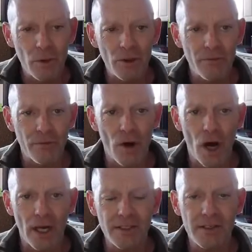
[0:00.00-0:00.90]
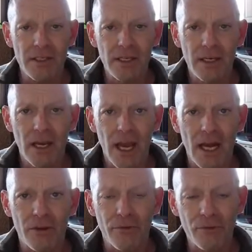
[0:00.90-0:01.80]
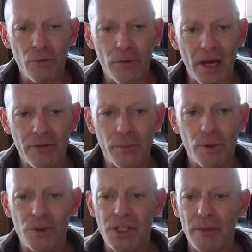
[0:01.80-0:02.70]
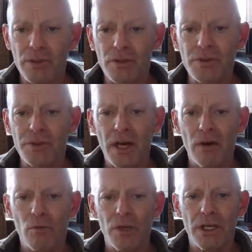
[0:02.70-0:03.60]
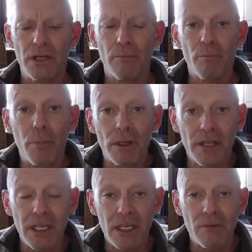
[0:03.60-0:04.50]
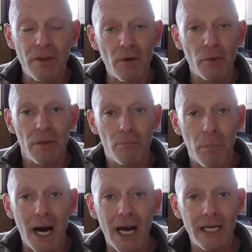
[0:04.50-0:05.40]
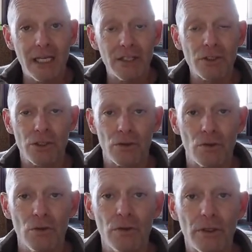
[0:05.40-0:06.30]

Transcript: of thoughts and through that, the perceptions that we believe, that we buy into,